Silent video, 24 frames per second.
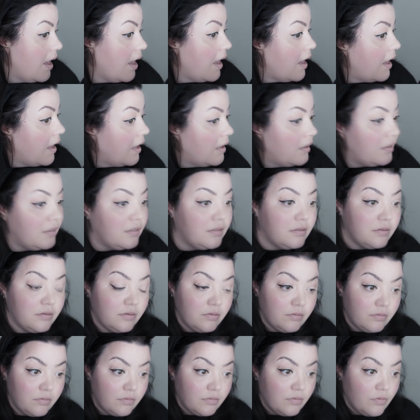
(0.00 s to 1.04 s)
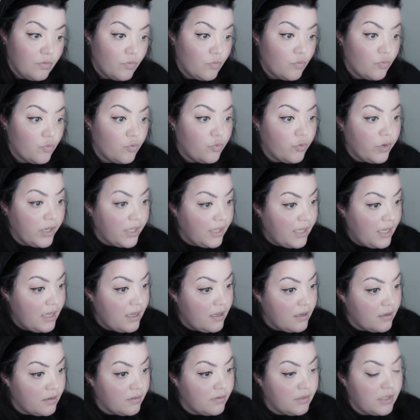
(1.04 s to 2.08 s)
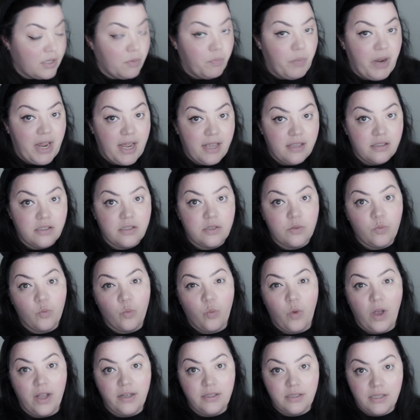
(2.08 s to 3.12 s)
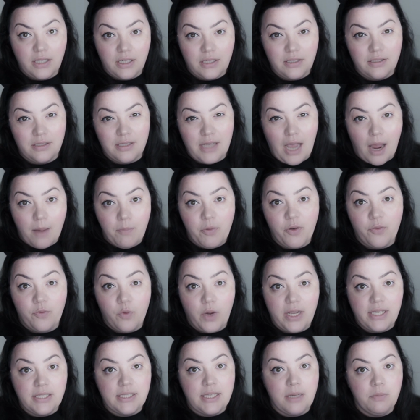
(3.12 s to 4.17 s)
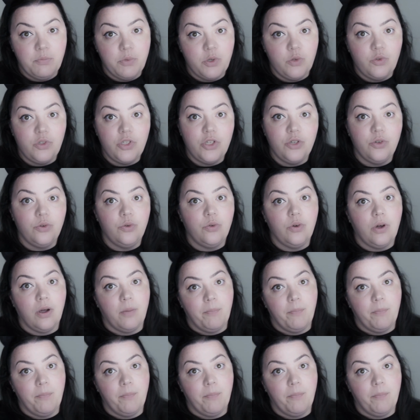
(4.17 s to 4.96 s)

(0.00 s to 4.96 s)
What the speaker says: It really depends what type of wingtip you do